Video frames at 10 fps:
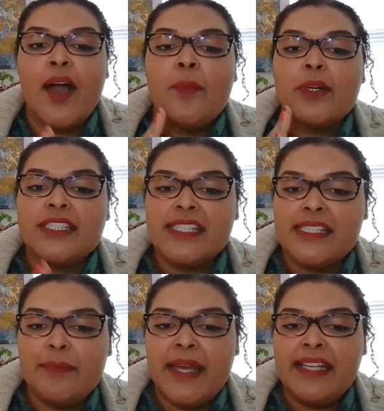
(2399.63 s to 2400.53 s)

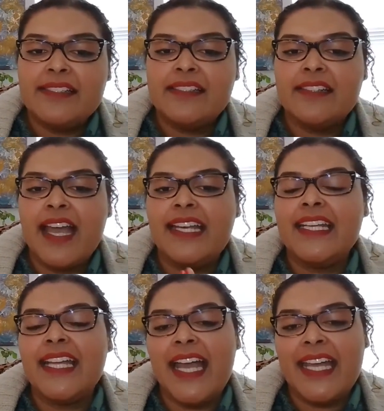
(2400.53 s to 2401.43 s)
Participate and
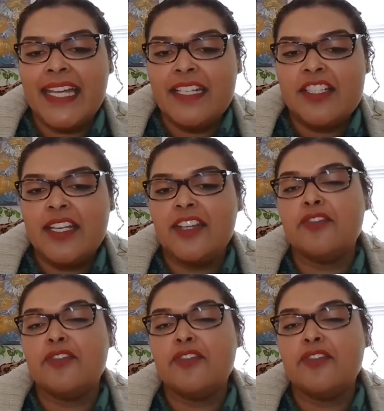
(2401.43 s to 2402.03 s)
engage in